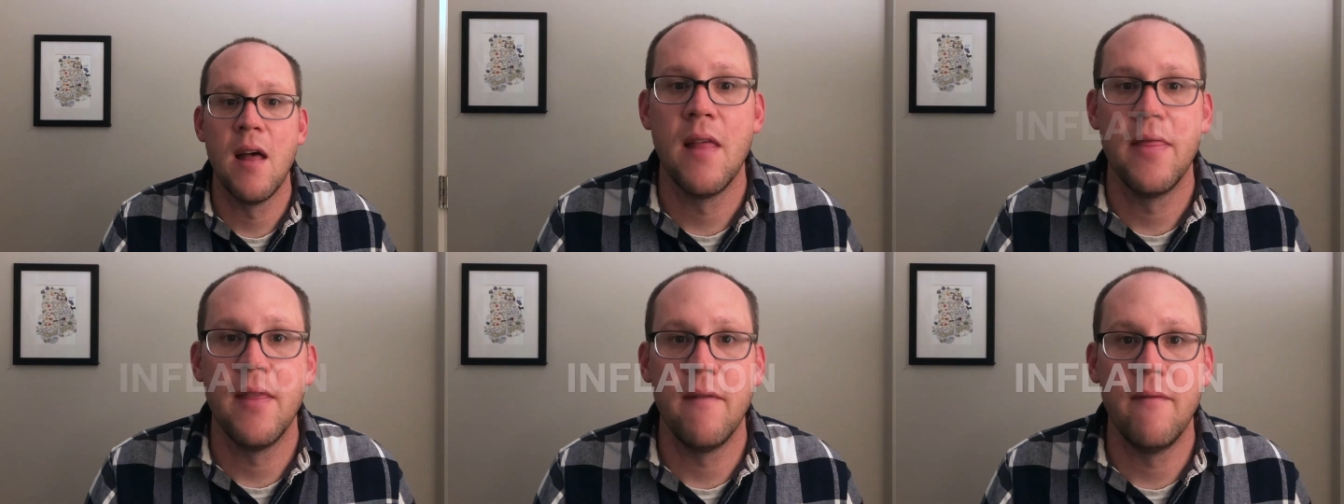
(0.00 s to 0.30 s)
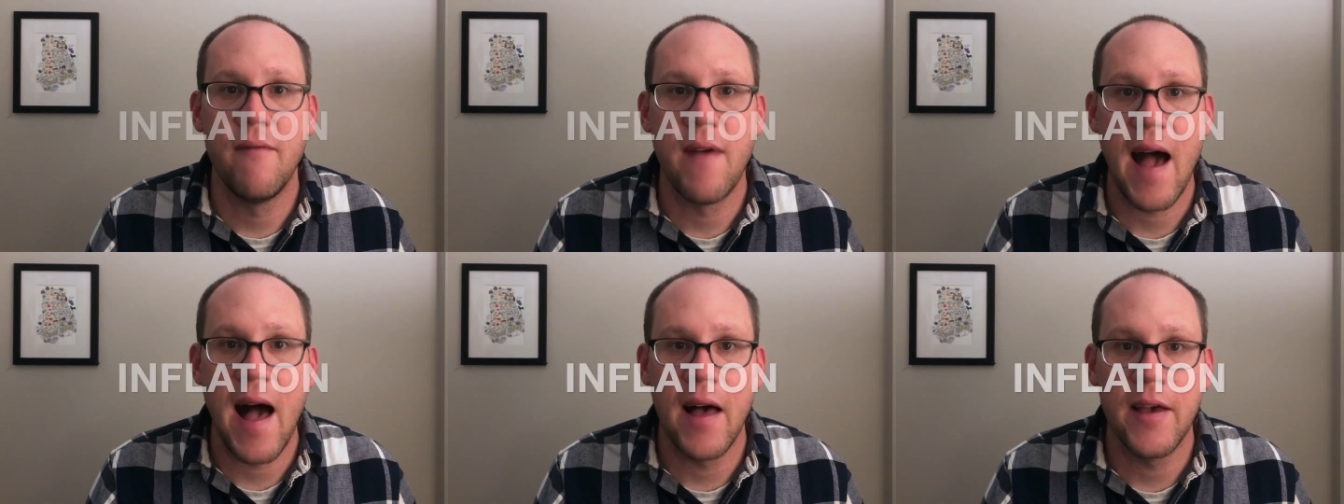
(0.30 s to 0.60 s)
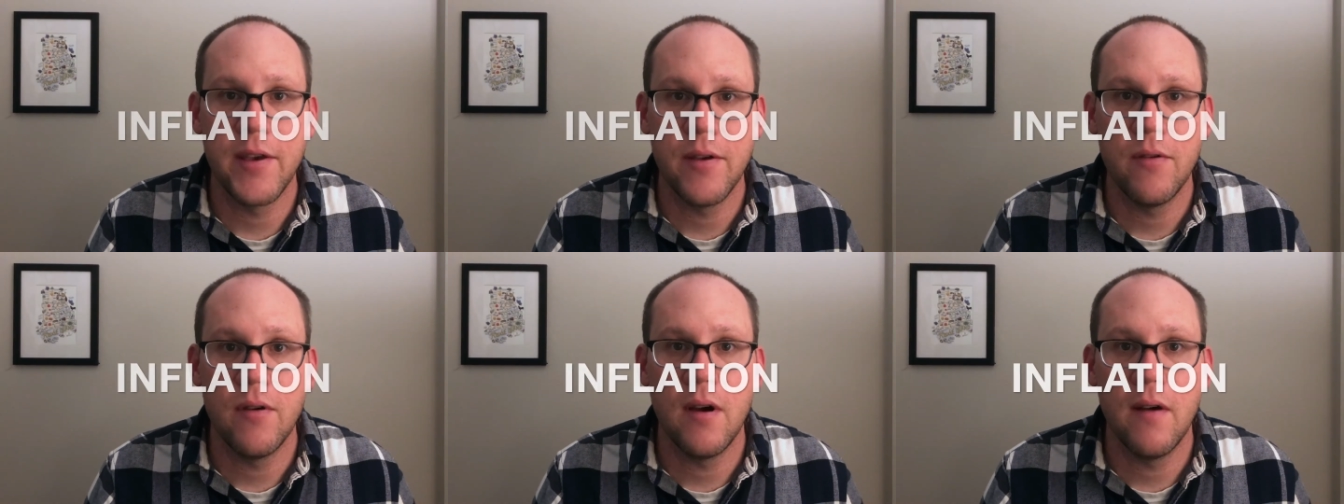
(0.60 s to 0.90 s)
The
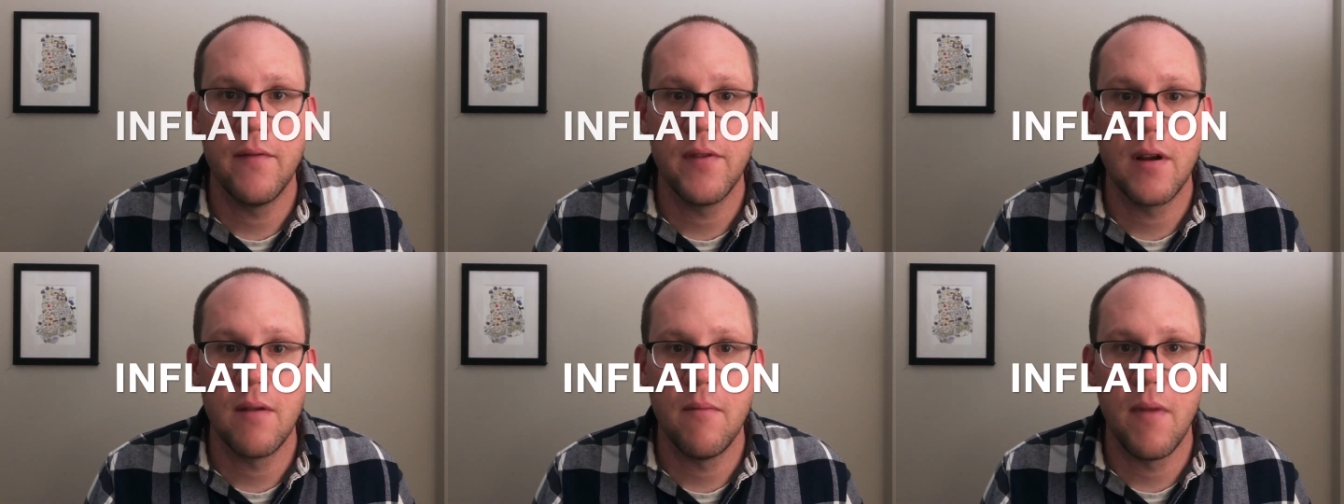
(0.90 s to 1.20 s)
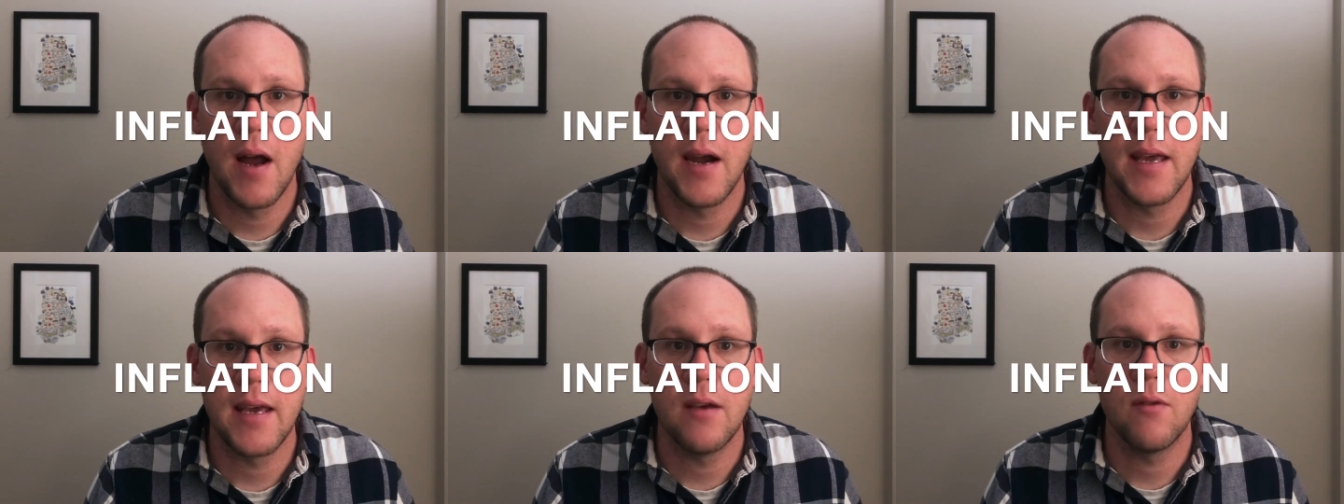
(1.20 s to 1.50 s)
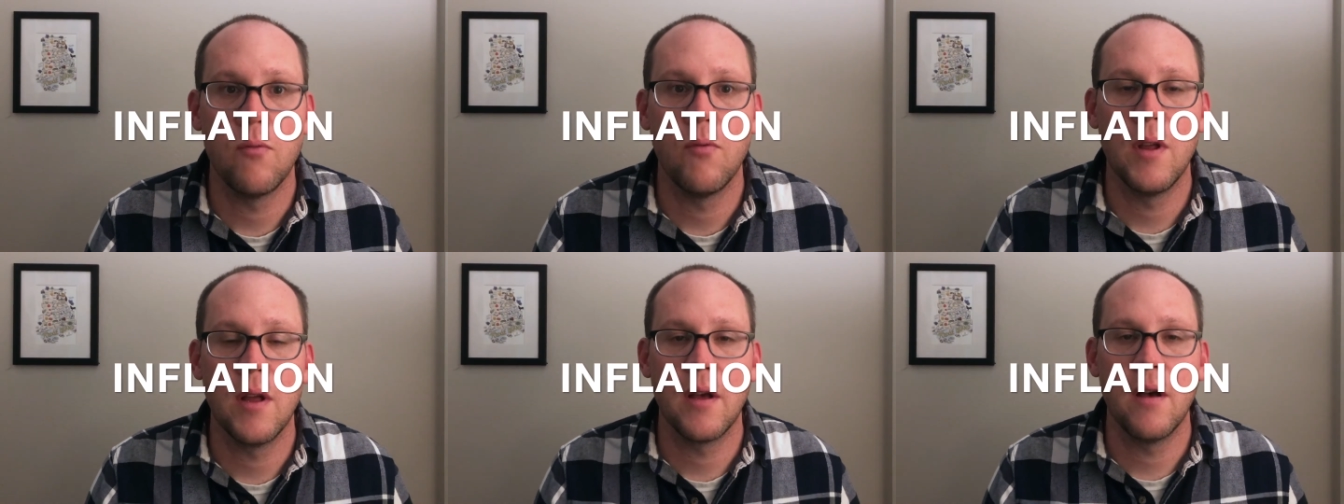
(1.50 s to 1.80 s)
value of your money
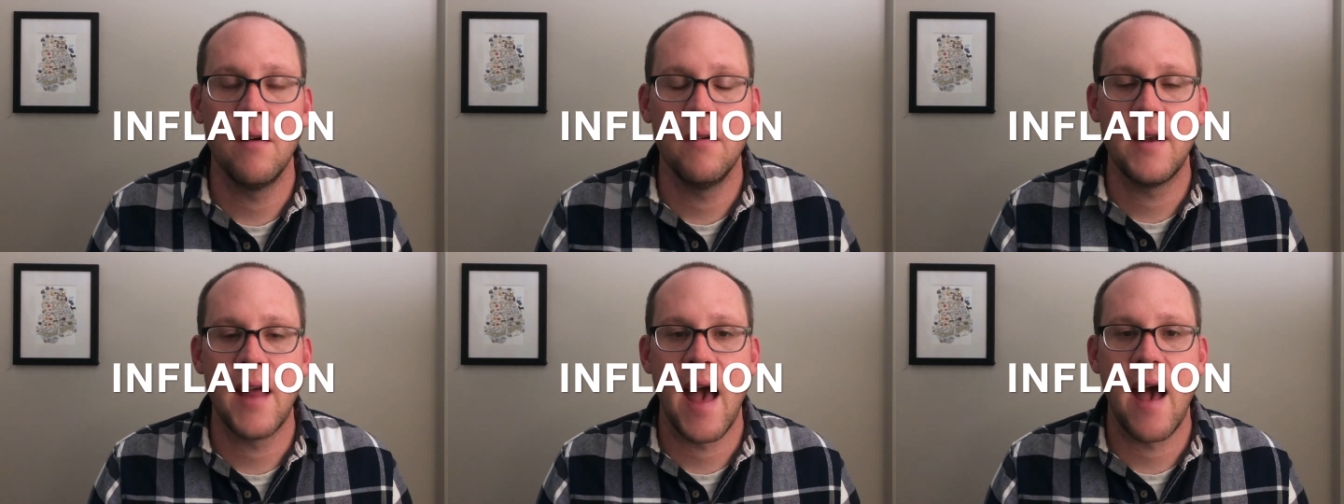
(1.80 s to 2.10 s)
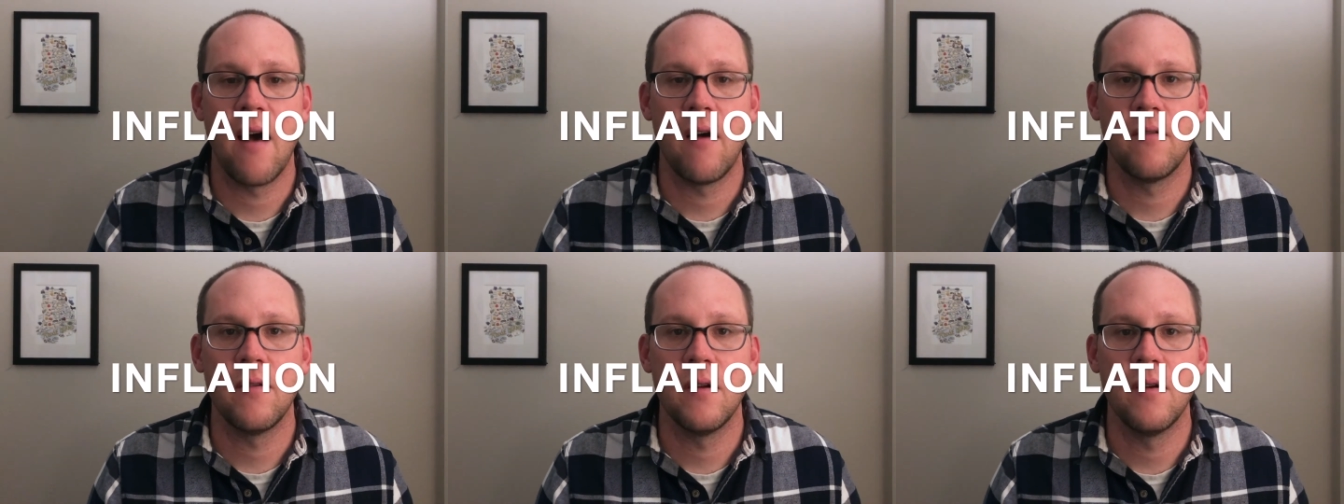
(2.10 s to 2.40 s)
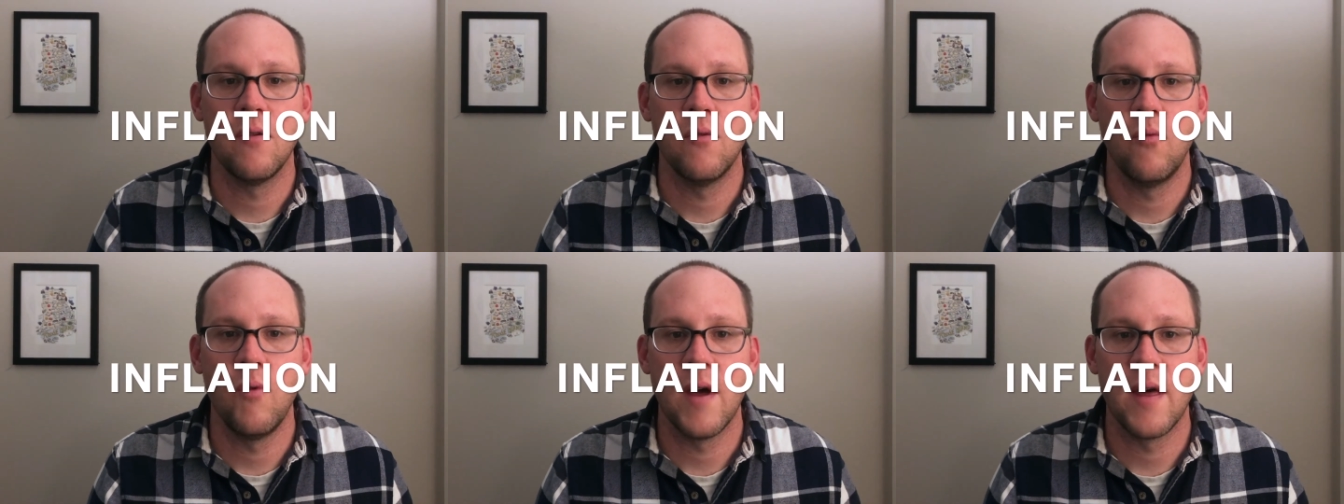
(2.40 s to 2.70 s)
will go down
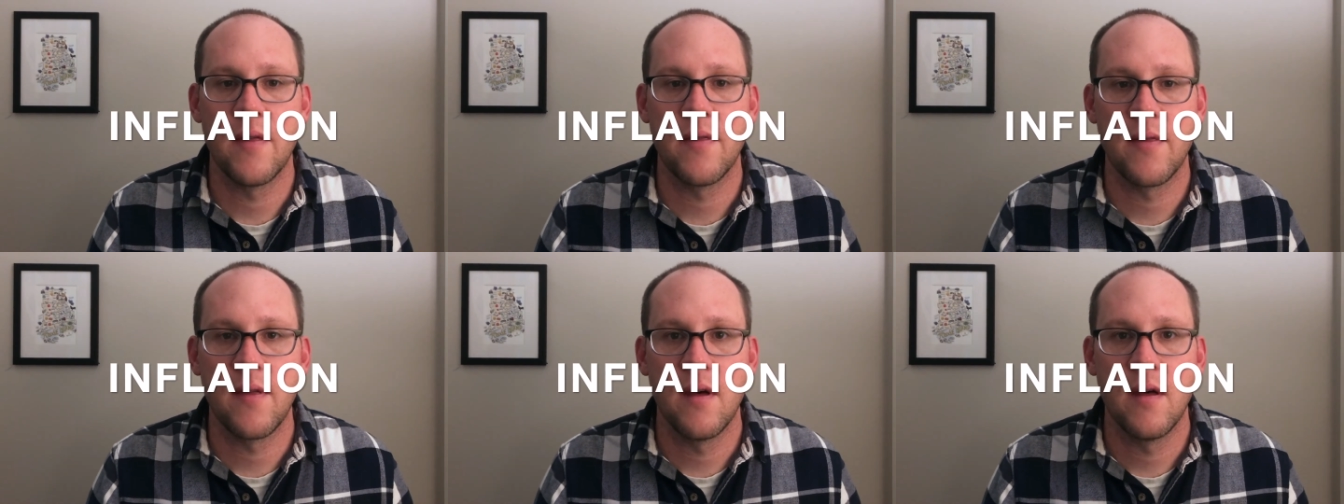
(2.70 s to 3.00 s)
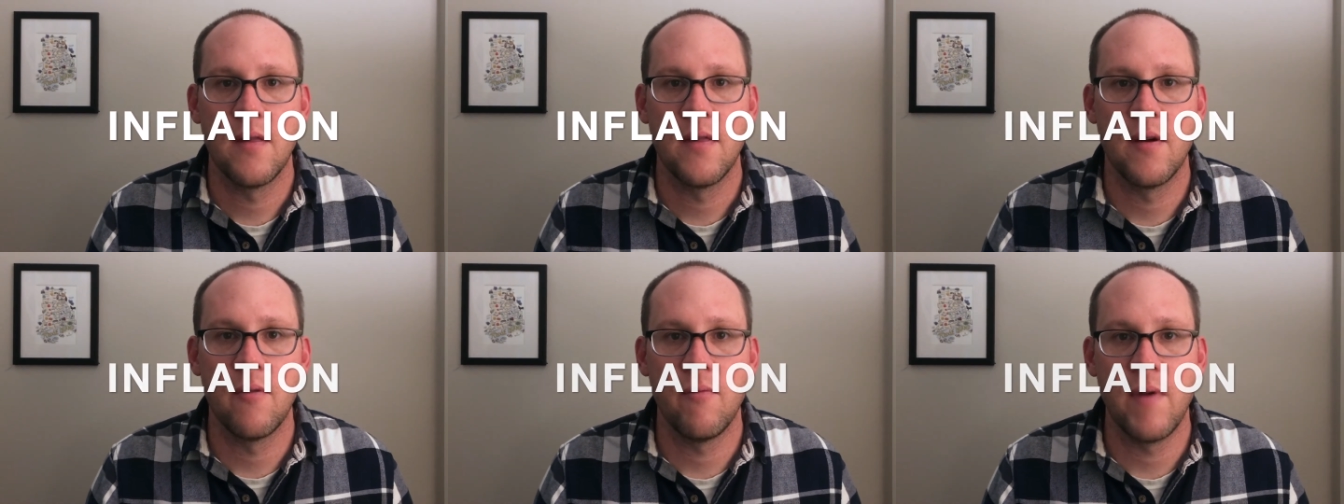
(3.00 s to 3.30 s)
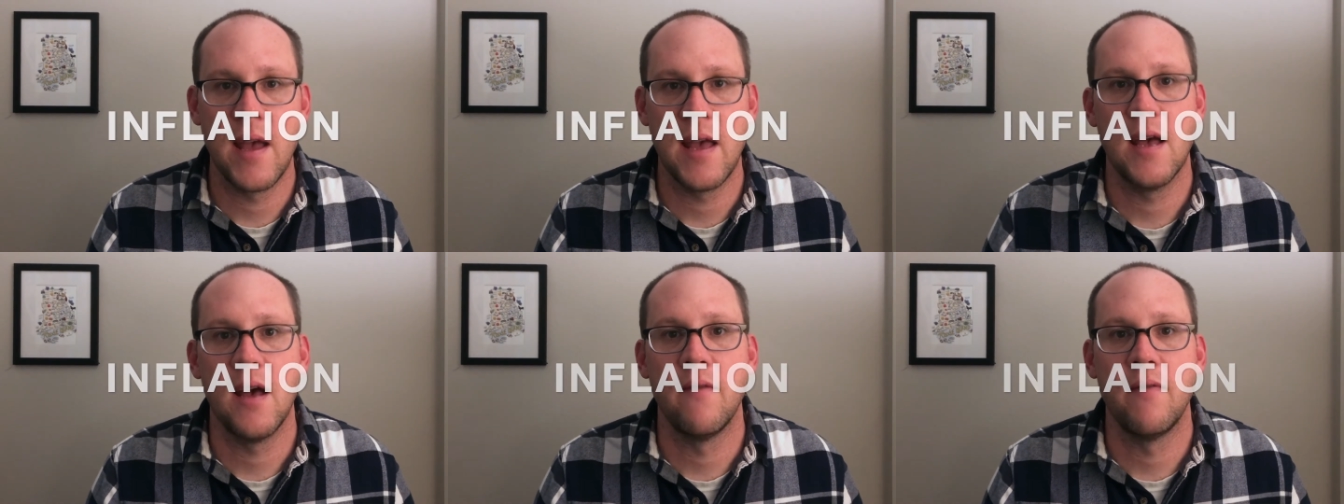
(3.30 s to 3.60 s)
with the
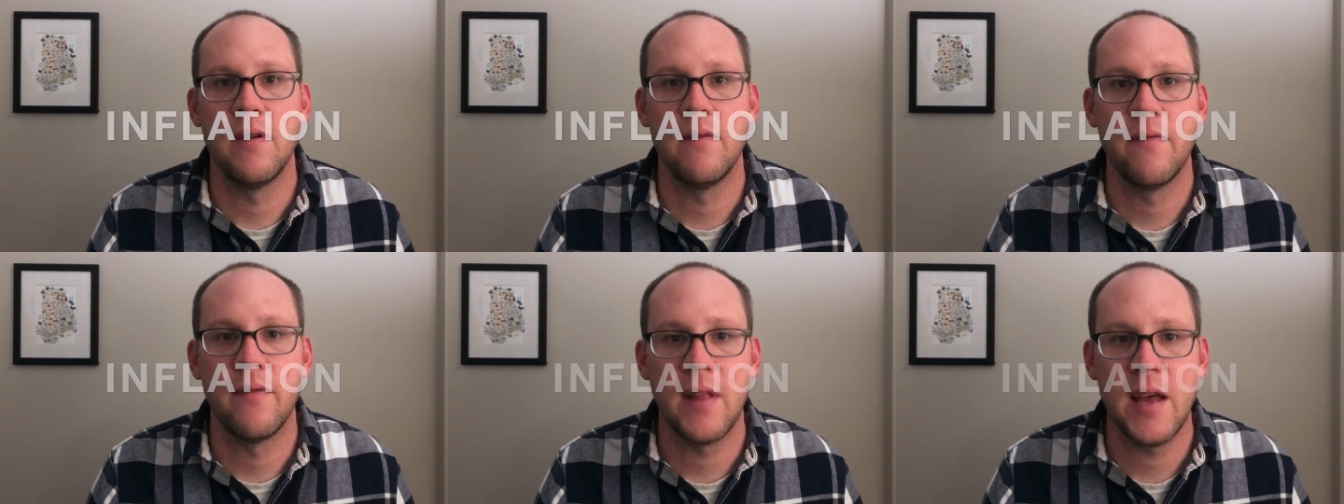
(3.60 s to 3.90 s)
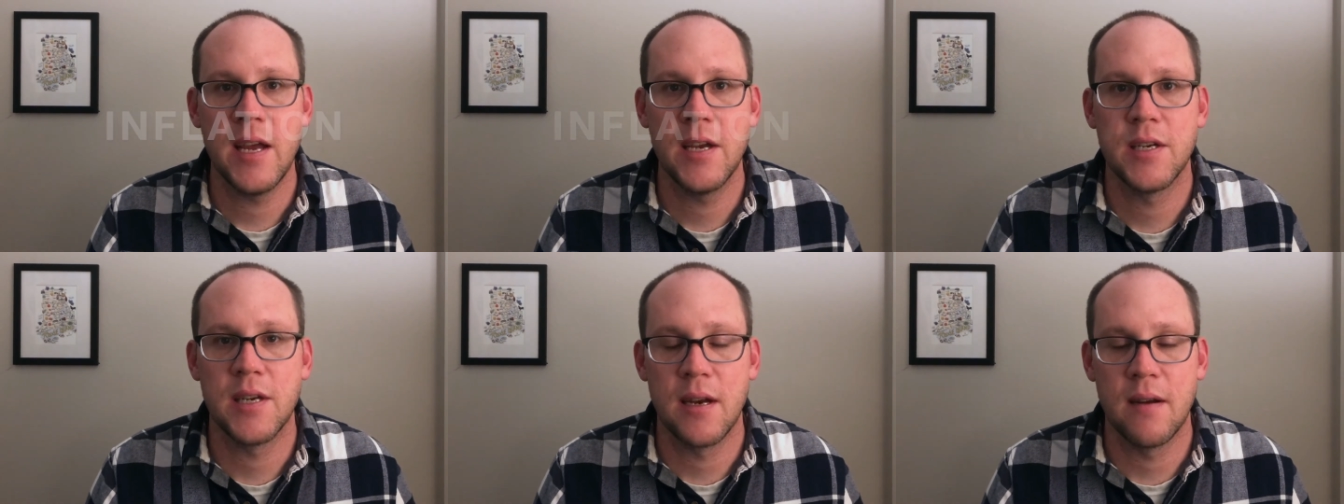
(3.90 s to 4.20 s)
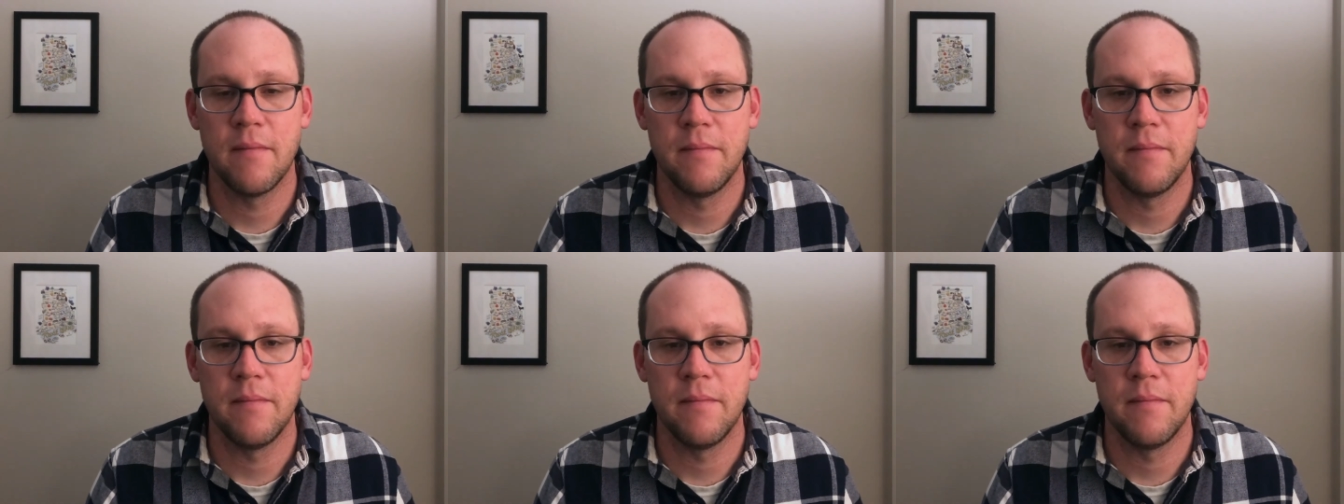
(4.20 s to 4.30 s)
rate of inflation.